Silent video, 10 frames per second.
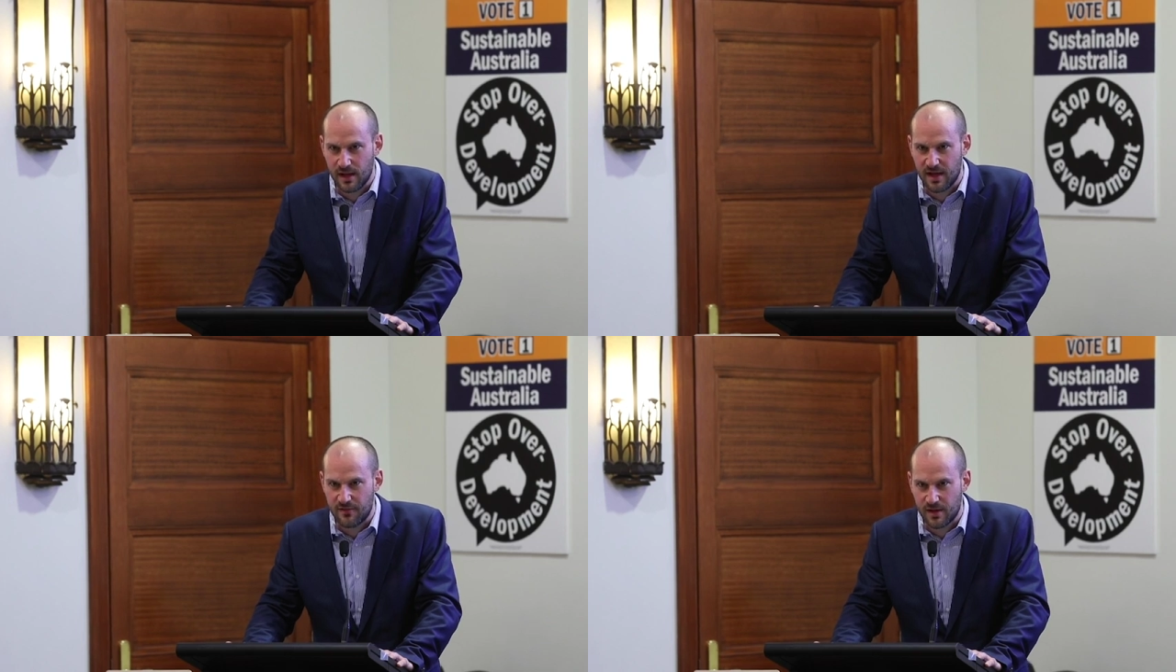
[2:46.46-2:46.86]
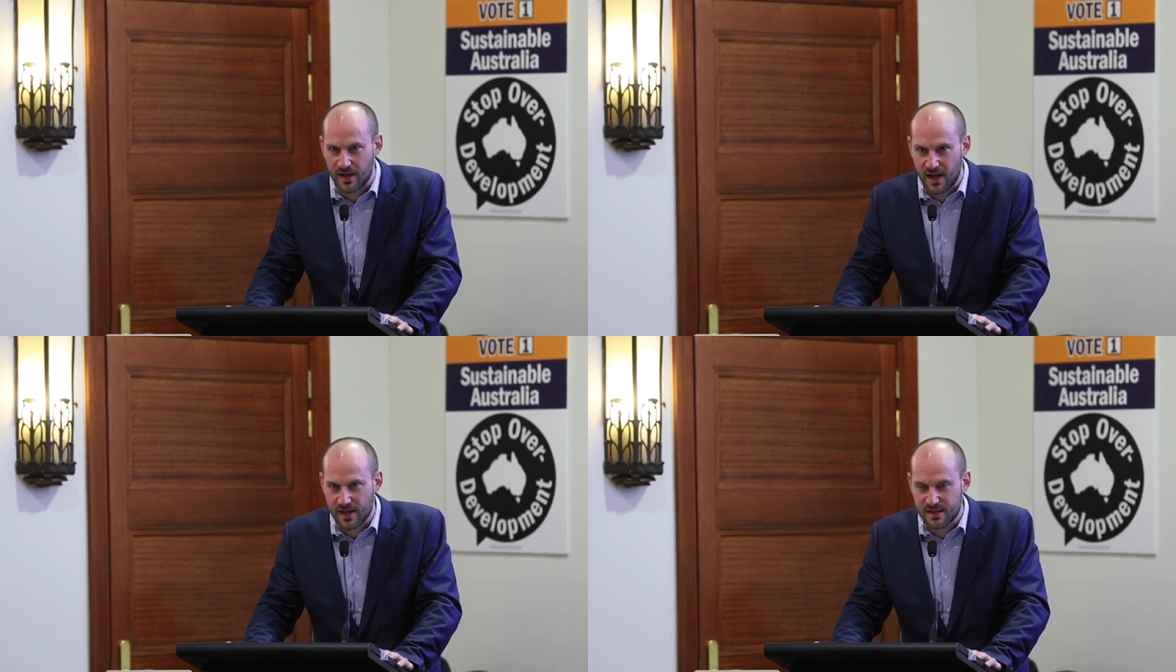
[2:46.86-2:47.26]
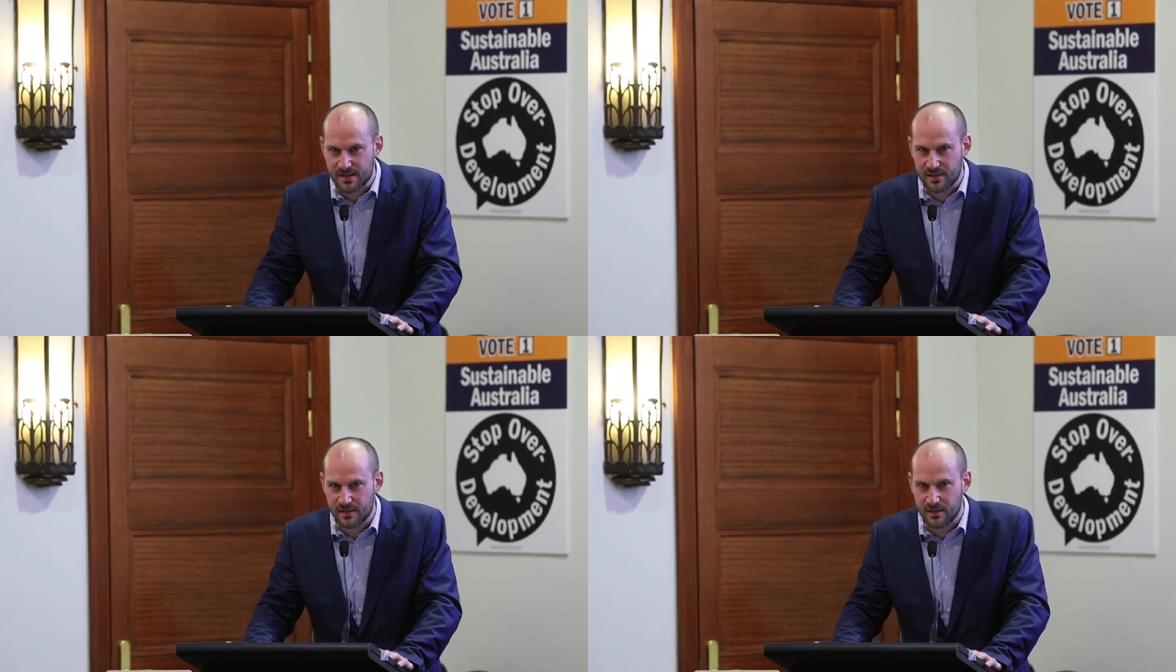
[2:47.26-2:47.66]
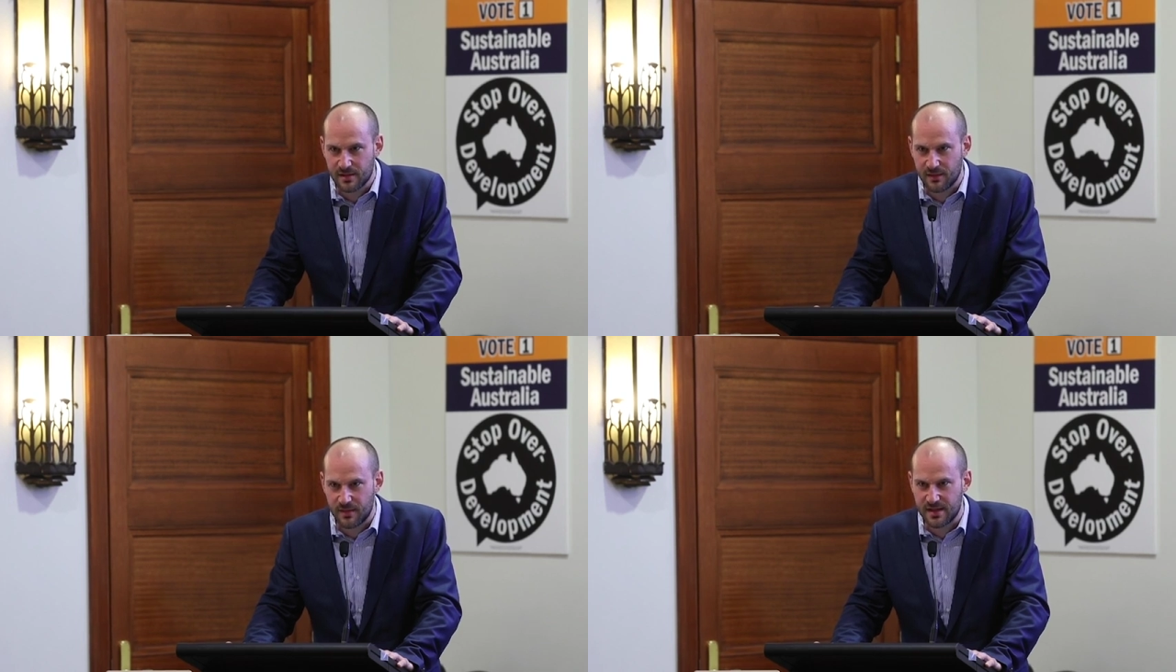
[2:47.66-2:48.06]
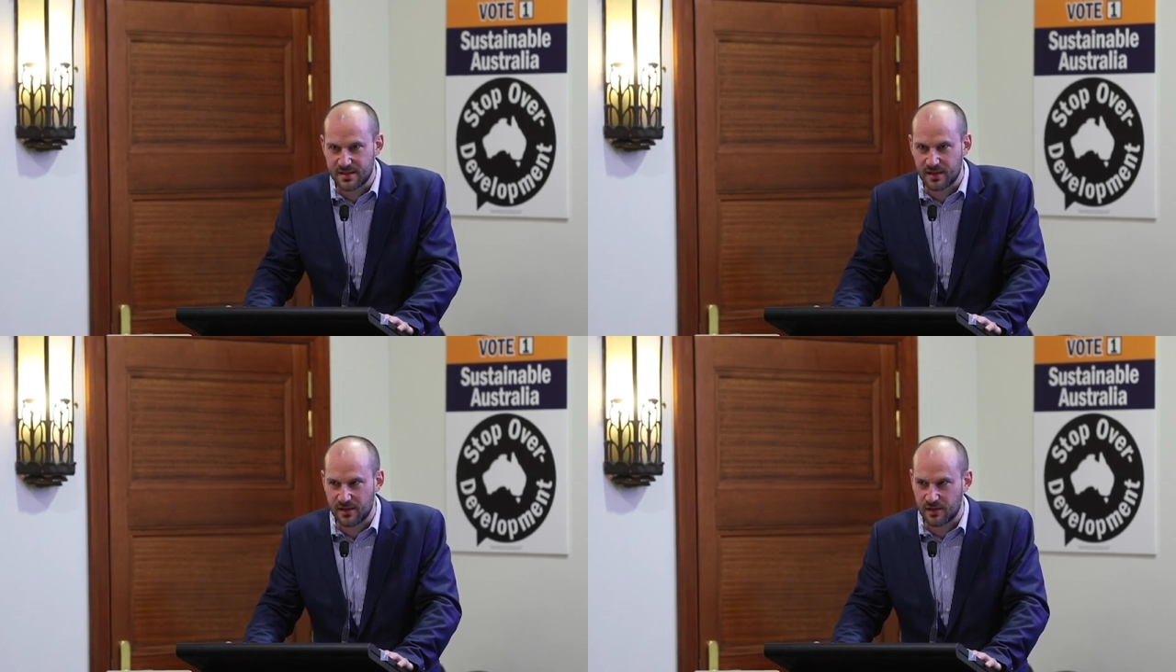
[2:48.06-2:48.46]
In every case, it
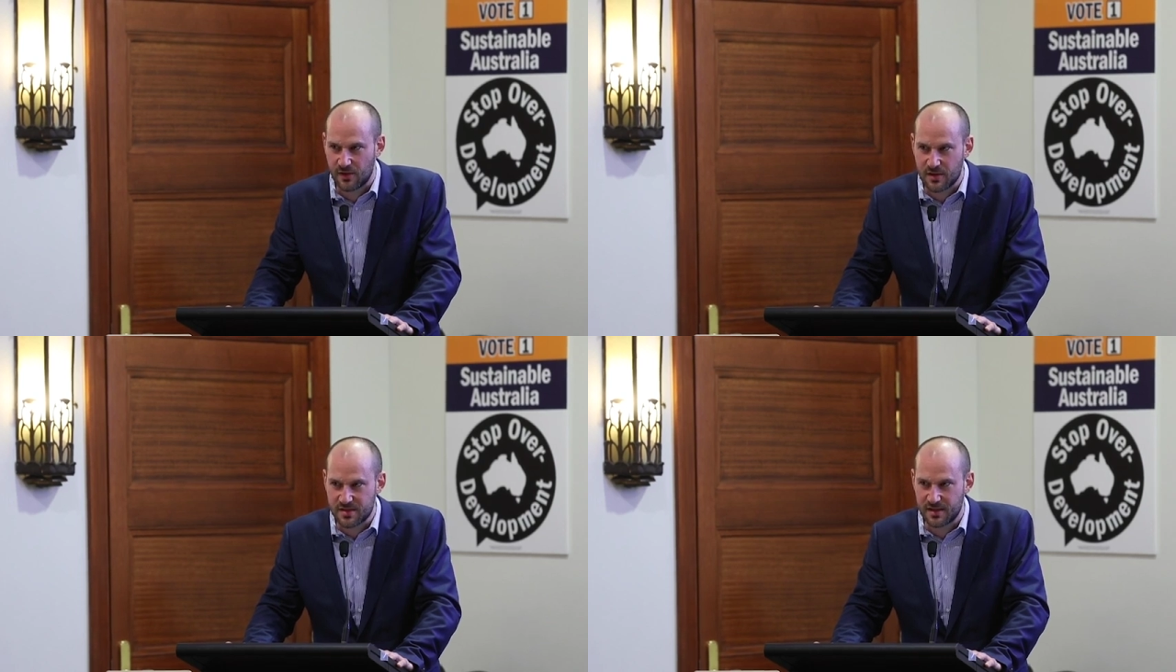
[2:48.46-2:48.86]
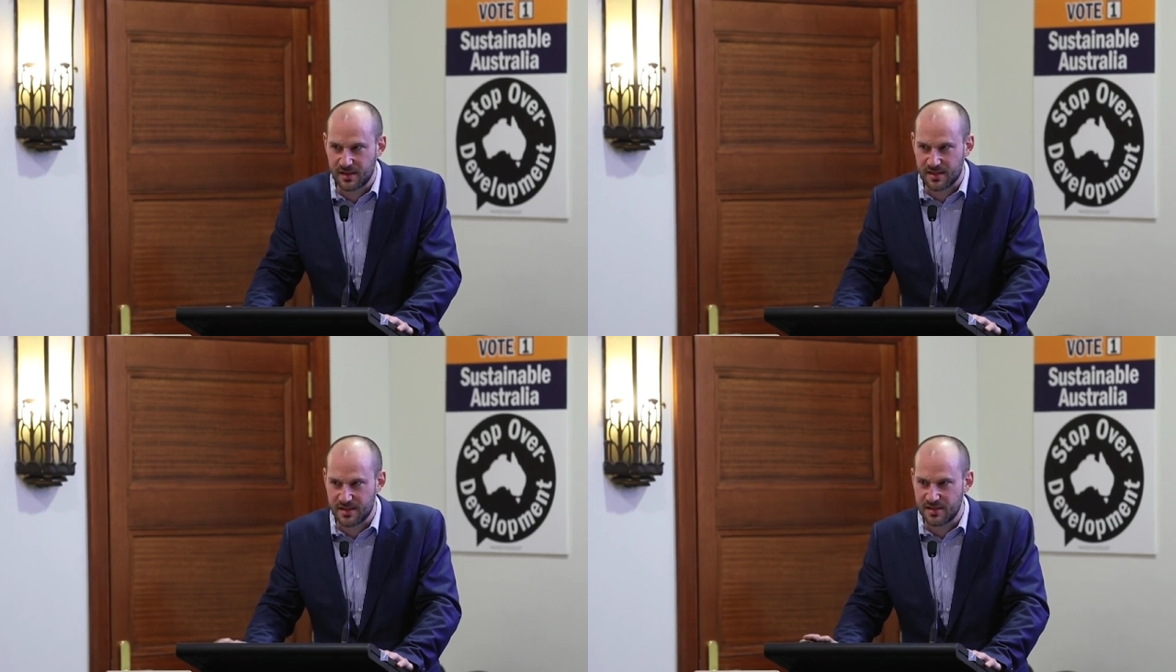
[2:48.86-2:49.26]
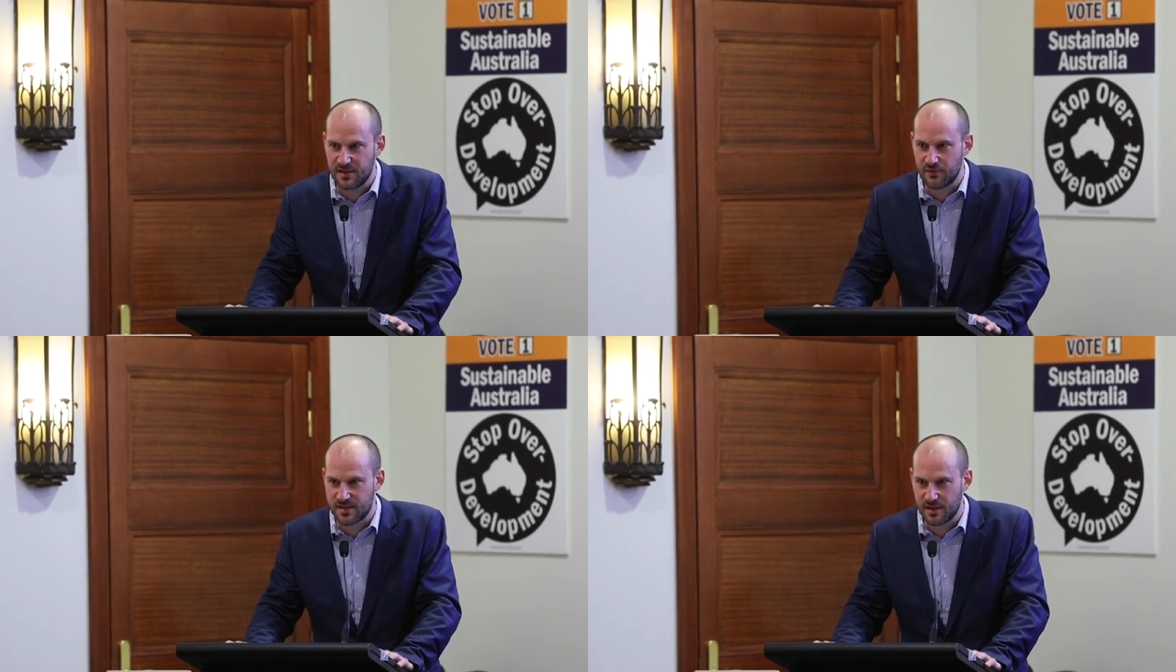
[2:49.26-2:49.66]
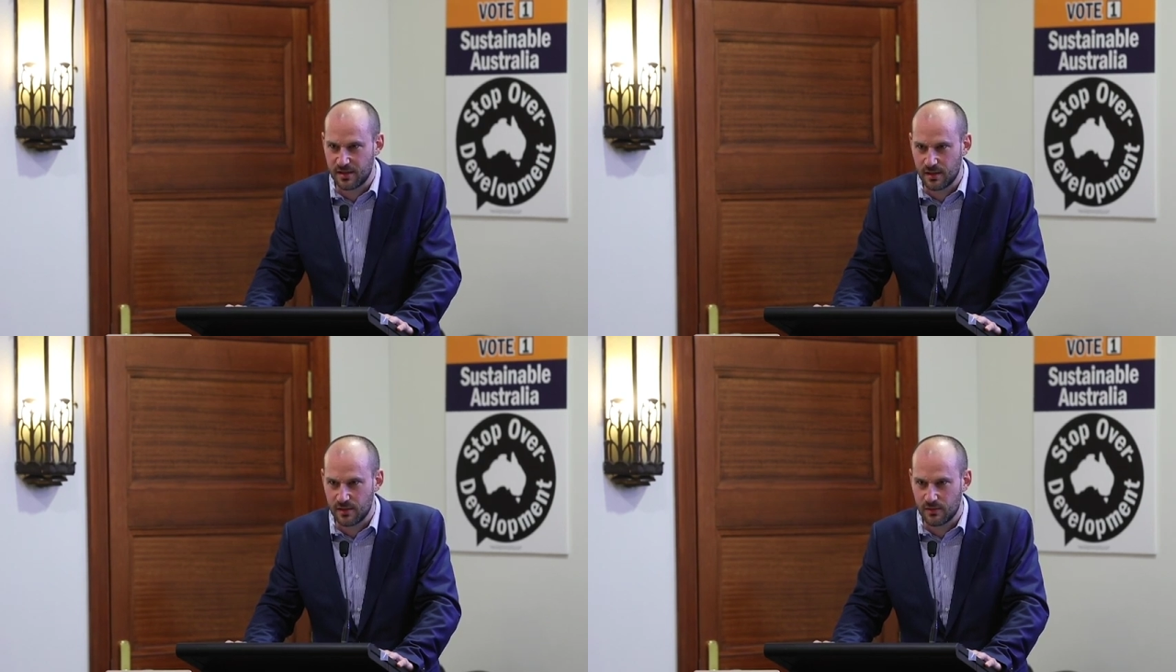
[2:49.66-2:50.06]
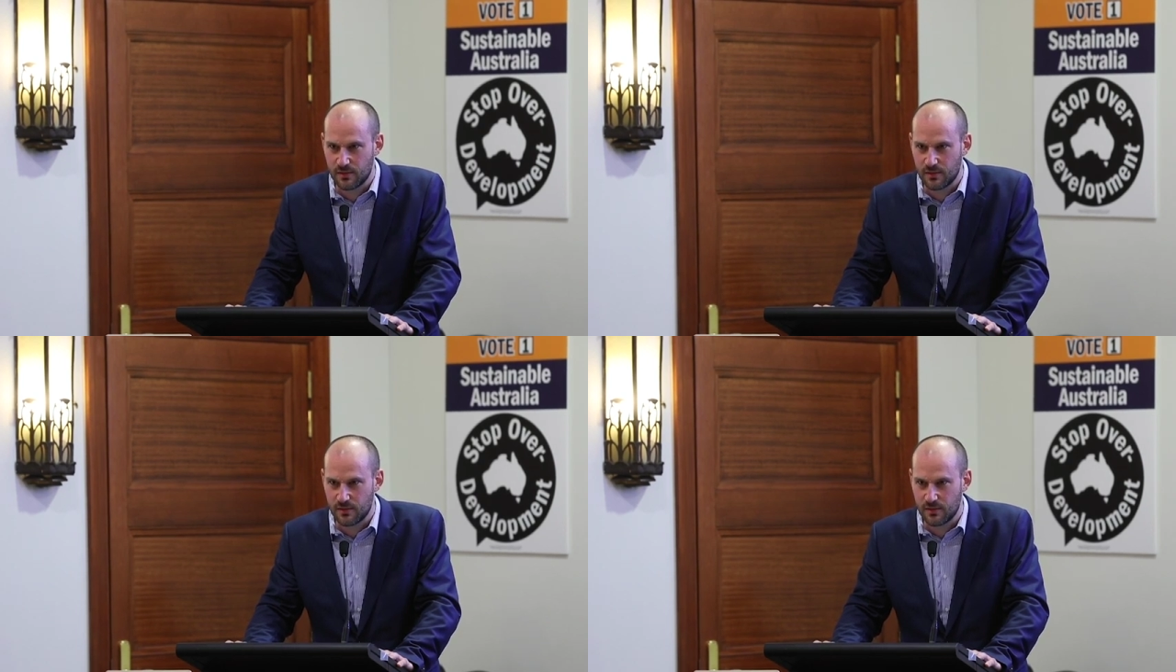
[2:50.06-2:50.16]
means that the cost to the existing resident